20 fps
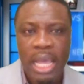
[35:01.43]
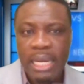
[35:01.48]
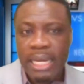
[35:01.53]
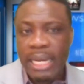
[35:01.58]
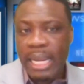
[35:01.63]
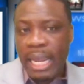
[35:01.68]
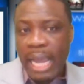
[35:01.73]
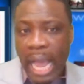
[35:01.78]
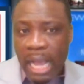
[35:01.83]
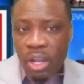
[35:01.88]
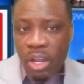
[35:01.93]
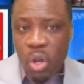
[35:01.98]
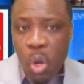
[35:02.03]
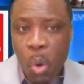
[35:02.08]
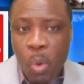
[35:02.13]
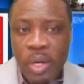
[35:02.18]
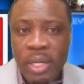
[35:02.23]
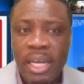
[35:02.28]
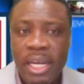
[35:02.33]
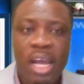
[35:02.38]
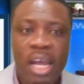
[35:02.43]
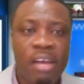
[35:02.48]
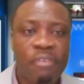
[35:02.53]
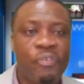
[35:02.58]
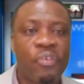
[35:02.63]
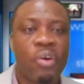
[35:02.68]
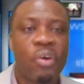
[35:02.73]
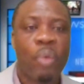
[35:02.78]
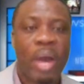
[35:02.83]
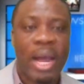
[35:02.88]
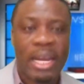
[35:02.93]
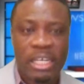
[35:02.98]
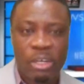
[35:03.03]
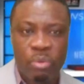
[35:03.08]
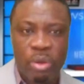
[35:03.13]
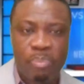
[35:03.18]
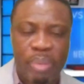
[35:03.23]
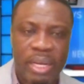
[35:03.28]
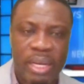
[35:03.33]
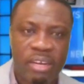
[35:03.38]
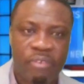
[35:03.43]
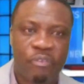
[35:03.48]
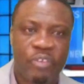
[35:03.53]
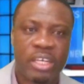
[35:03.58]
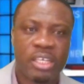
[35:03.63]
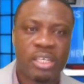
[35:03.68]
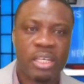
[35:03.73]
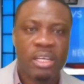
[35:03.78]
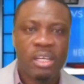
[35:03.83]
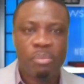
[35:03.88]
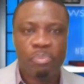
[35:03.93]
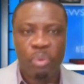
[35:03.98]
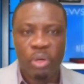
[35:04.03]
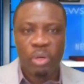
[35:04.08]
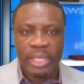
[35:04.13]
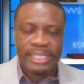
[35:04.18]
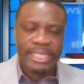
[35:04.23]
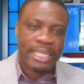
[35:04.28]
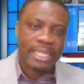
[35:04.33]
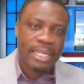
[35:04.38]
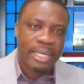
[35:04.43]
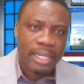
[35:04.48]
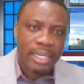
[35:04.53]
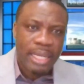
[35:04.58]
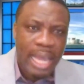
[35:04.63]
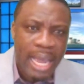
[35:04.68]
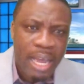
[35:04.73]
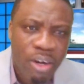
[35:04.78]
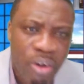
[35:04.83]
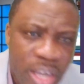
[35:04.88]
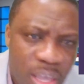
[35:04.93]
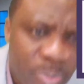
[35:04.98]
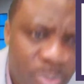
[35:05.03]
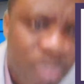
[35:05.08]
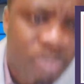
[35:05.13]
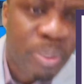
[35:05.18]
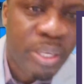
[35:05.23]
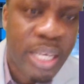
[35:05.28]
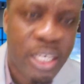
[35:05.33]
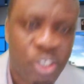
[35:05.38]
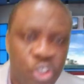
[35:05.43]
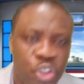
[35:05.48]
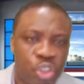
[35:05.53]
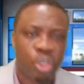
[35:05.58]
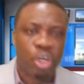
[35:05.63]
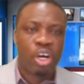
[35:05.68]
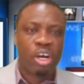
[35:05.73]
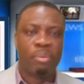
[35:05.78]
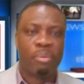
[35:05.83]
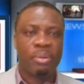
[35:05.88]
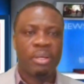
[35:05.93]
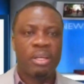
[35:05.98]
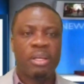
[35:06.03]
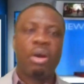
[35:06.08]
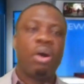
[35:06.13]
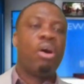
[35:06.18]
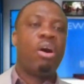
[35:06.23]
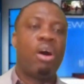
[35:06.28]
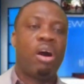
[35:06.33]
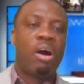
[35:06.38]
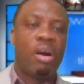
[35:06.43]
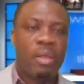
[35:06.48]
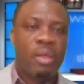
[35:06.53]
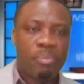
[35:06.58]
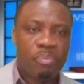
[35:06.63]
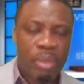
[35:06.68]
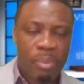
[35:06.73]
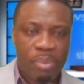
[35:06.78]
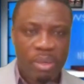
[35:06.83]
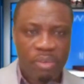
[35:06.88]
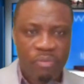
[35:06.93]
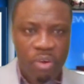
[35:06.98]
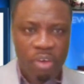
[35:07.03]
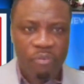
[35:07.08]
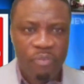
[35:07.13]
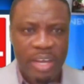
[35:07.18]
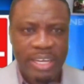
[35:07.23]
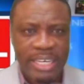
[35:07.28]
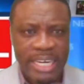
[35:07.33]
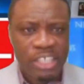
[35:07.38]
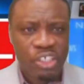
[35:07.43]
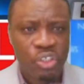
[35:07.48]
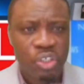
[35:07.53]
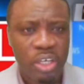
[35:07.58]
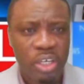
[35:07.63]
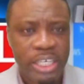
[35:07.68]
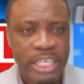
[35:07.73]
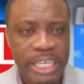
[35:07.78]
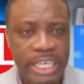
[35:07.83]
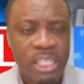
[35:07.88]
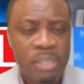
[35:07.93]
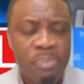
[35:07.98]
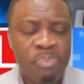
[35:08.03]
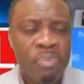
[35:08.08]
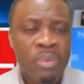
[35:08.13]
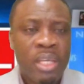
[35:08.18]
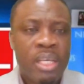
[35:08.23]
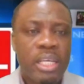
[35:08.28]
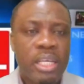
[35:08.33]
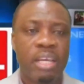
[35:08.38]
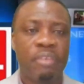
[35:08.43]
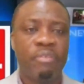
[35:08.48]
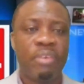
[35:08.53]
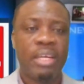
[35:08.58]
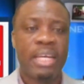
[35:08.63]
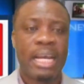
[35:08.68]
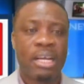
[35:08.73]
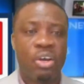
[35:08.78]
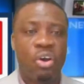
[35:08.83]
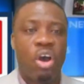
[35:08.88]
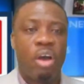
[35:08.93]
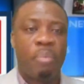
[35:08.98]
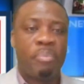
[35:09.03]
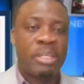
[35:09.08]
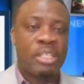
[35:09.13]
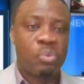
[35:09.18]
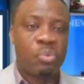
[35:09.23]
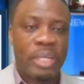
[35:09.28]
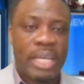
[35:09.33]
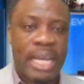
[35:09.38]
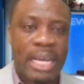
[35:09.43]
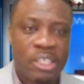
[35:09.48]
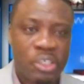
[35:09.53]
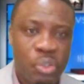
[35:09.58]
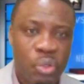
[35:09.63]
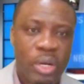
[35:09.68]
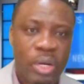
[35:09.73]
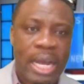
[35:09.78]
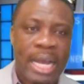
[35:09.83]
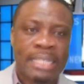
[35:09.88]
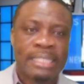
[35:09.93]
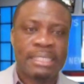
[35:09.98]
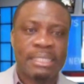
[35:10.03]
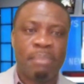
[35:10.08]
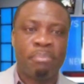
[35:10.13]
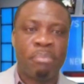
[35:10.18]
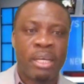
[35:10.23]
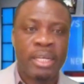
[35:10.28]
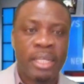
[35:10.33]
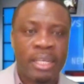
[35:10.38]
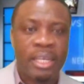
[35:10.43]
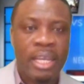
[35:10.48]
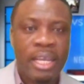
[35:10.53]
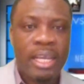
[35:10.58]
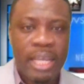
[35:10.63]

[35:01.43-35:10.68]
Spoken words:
They are going there for what they will benefit politically. Either it may be a job or maybe for financial gain, given that Cummings, we are told, has some money.